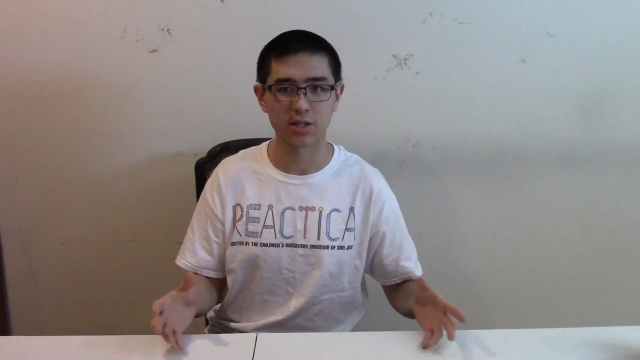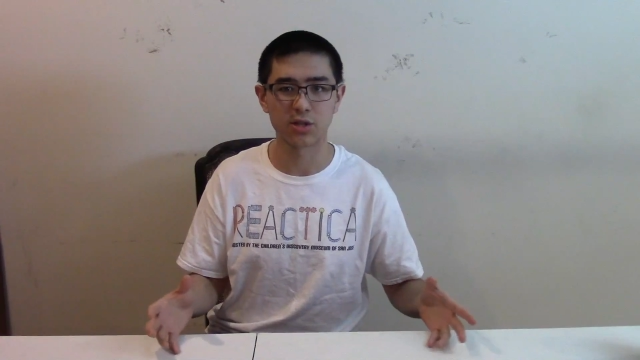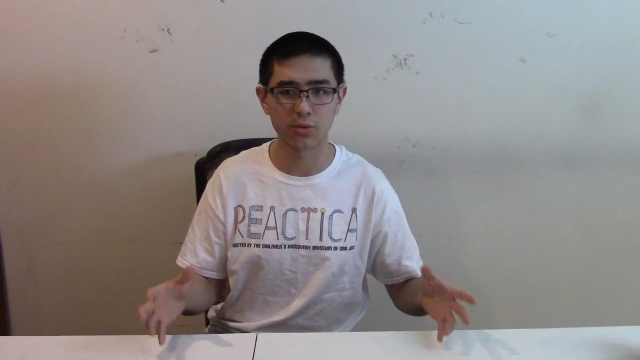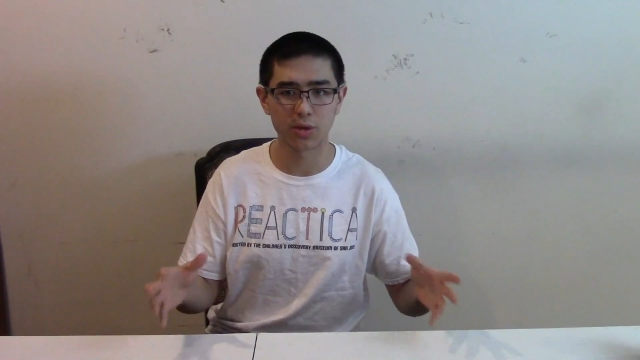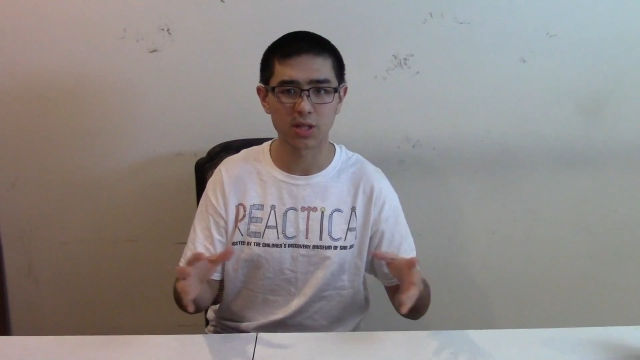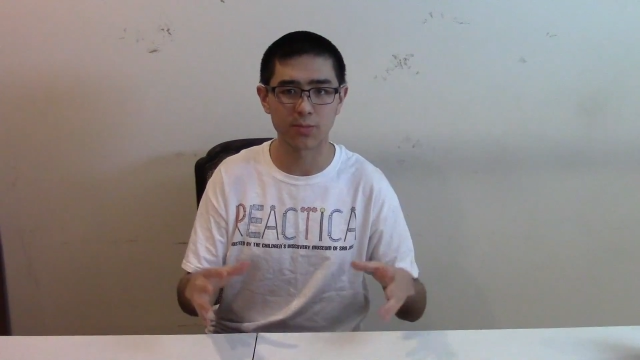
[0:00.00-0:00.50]

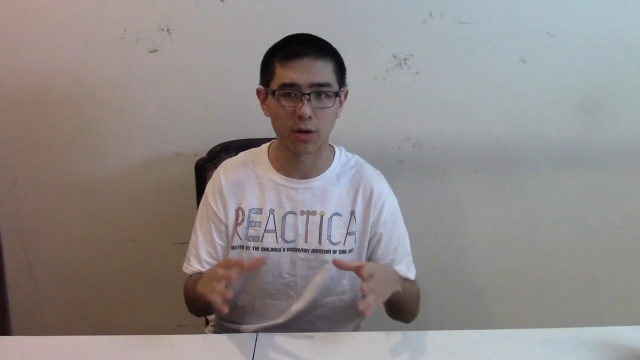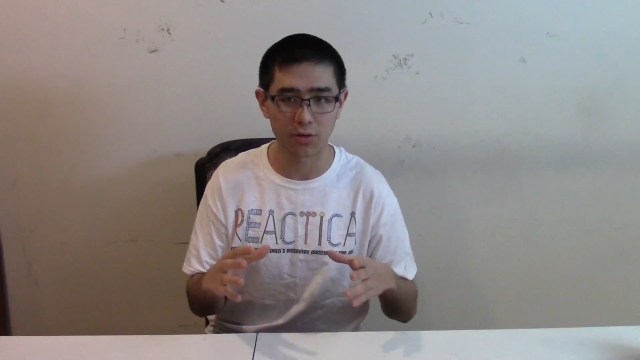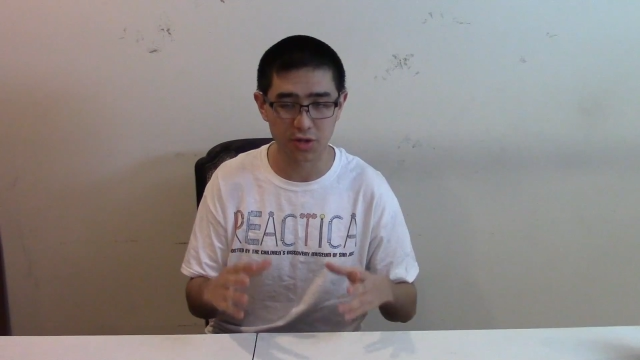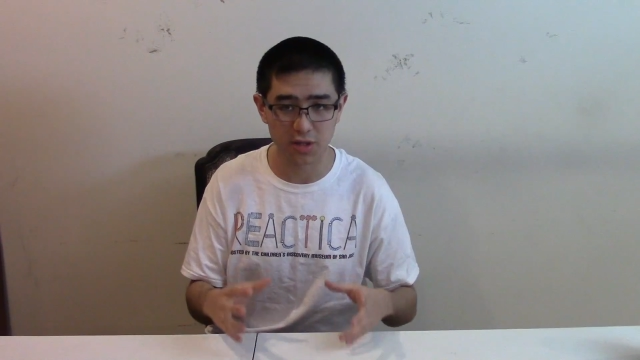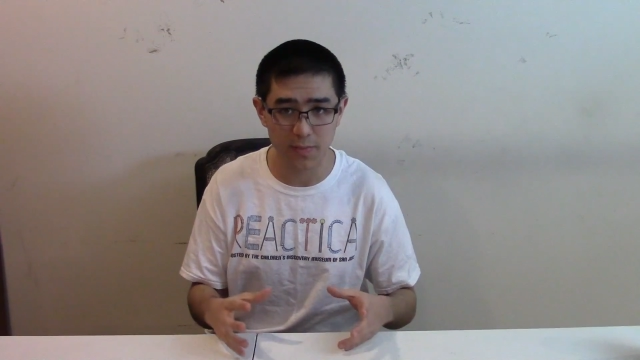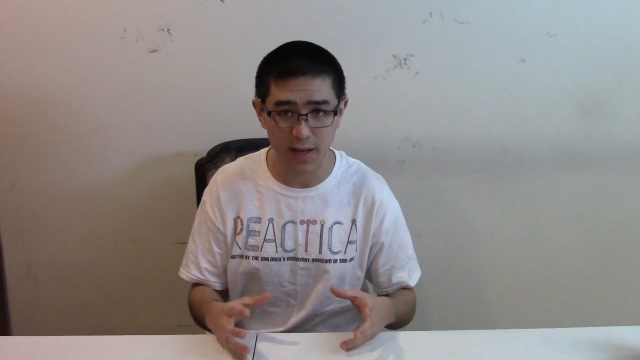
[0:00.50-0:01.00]
into a
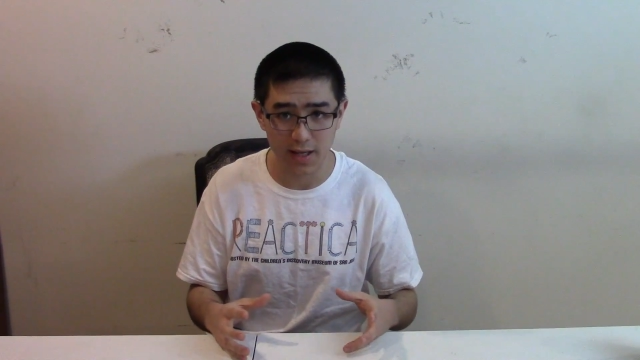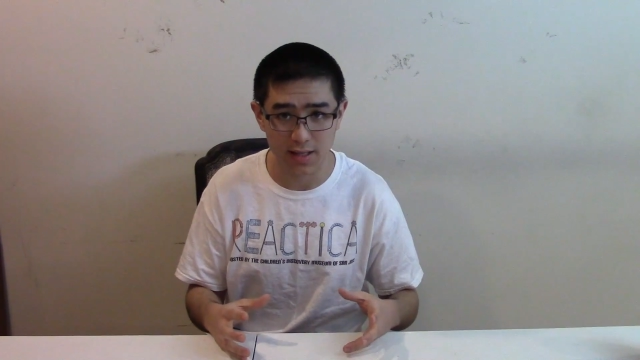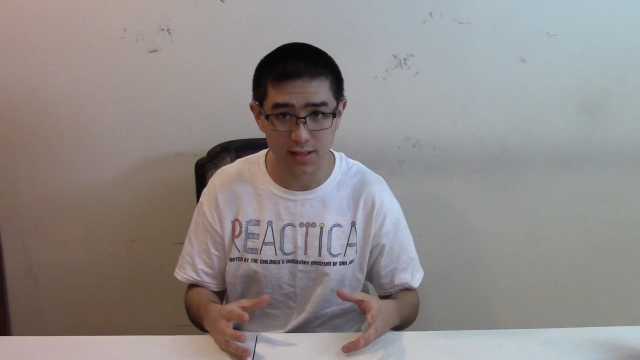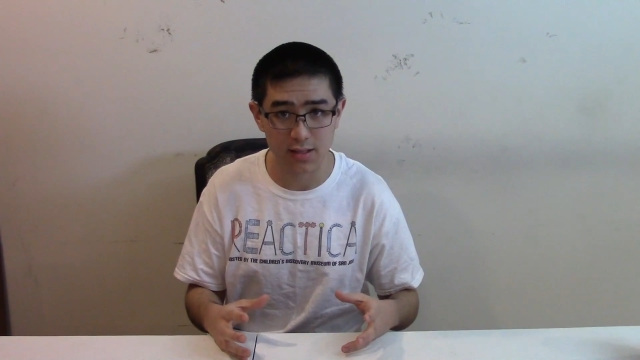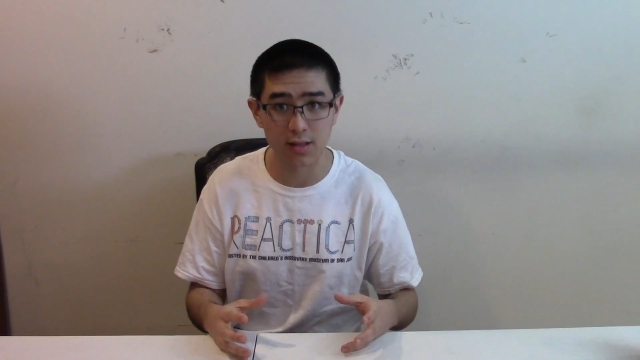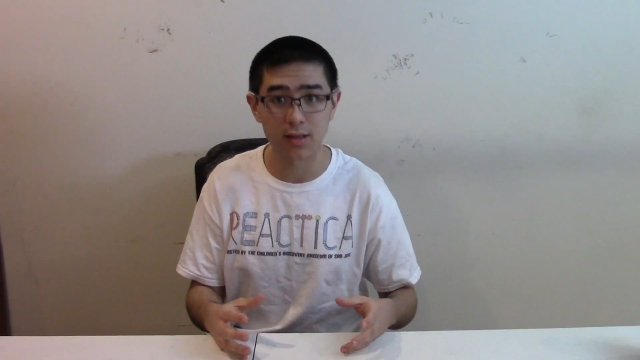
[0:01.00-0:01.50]
smaller
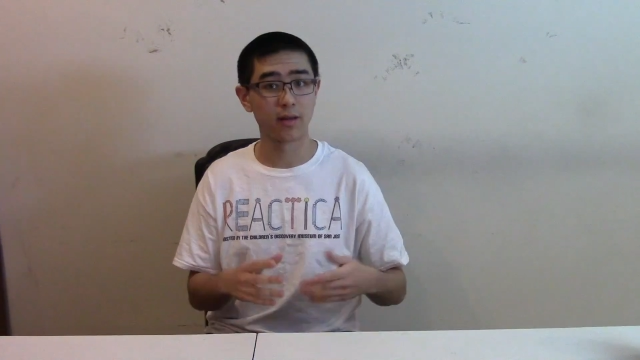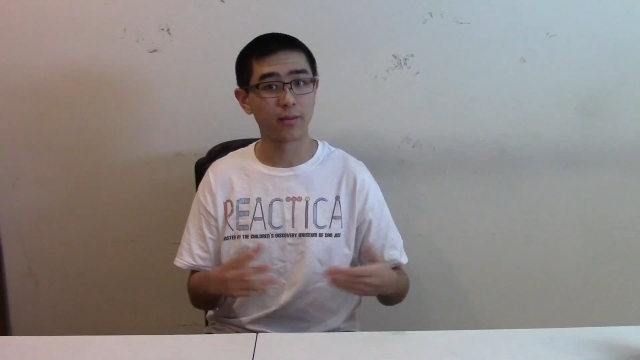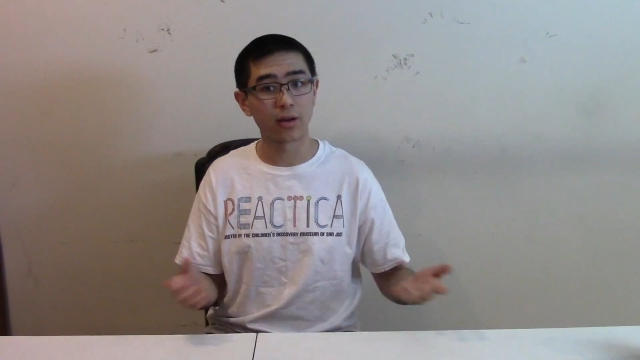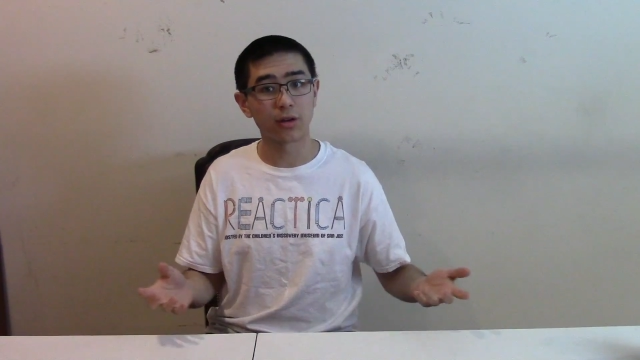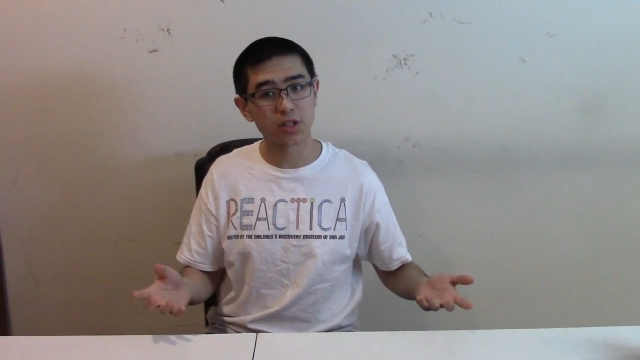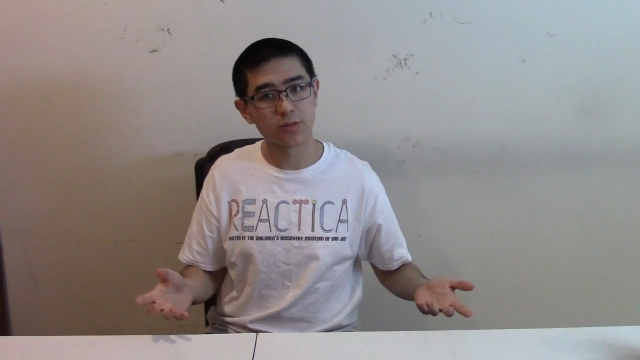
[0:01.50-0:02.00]
space. They
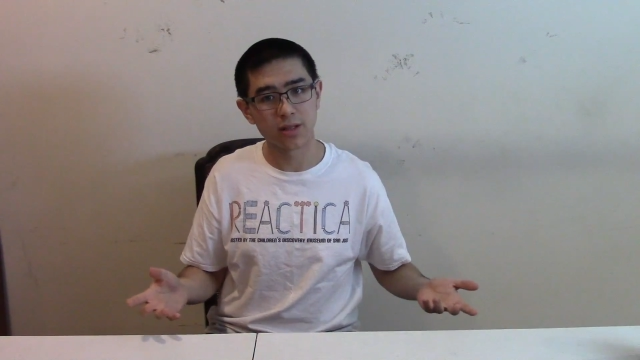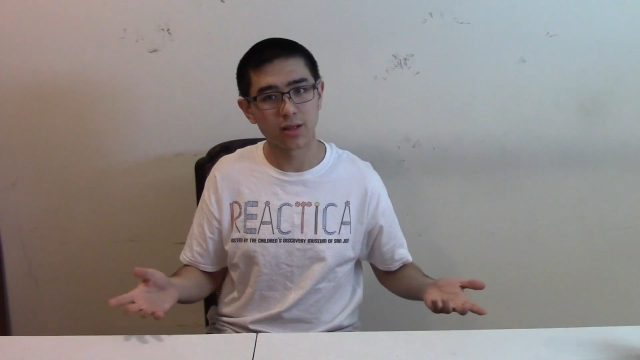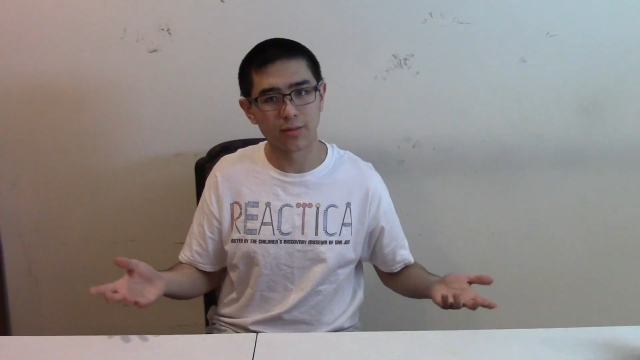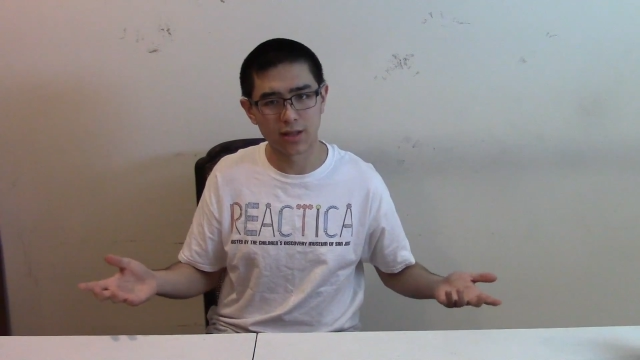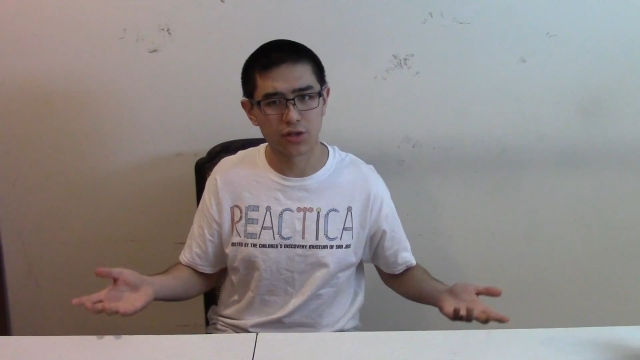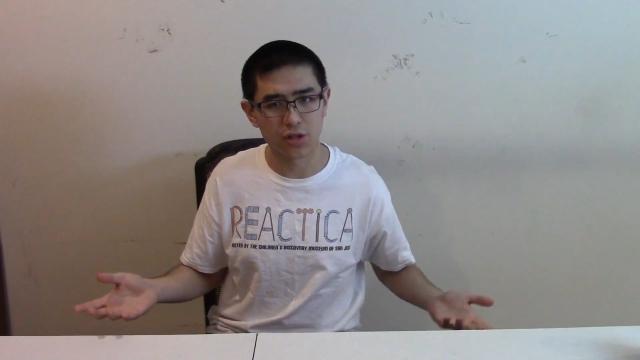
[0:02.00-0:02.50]
might also be
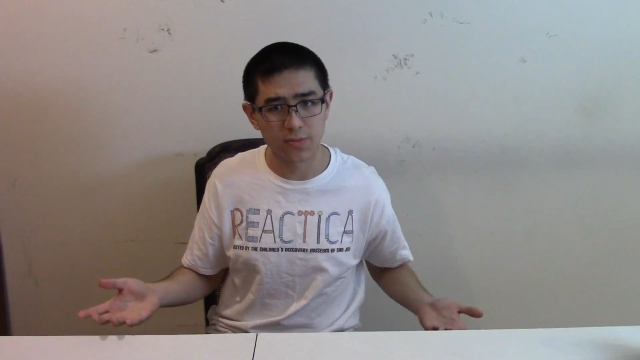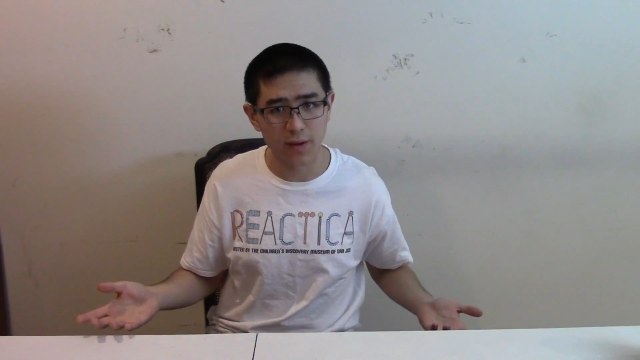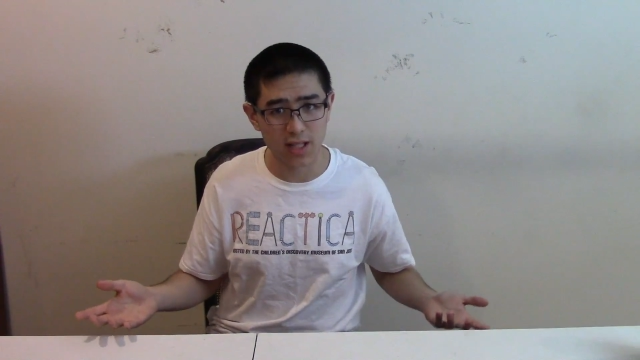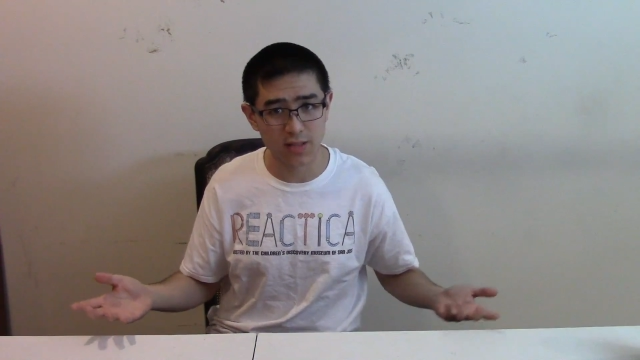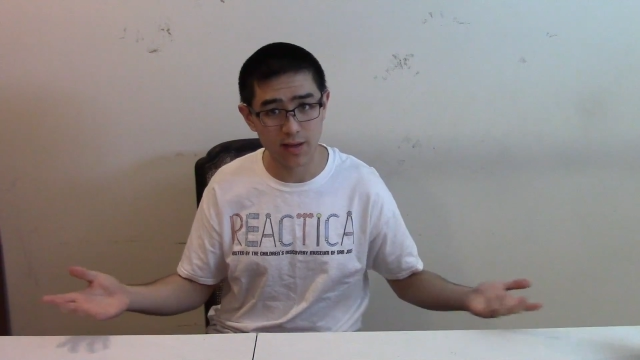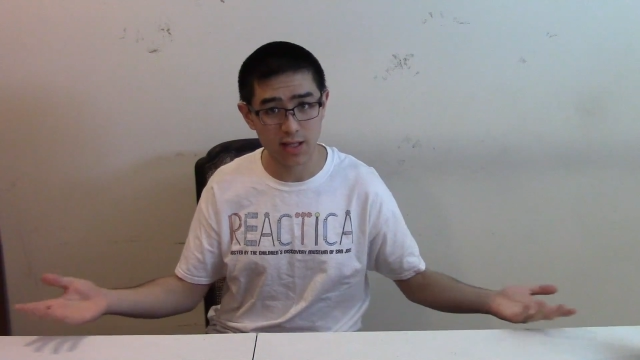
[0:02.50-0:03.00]
limited just
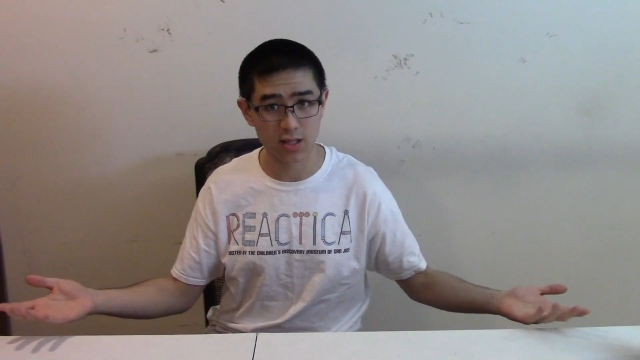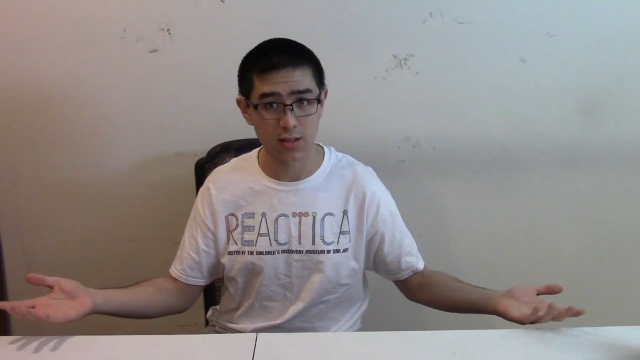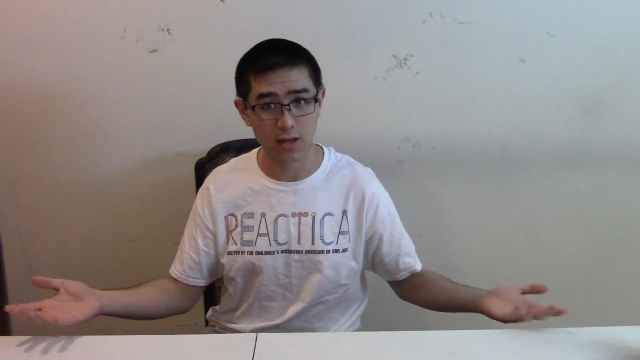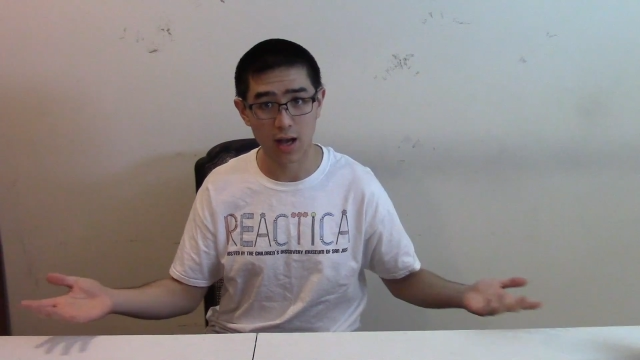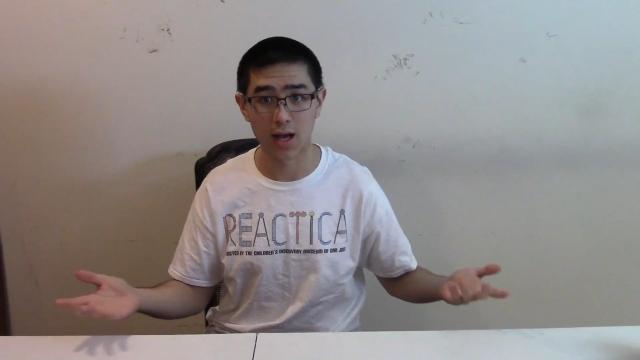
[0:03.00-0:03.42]
by space.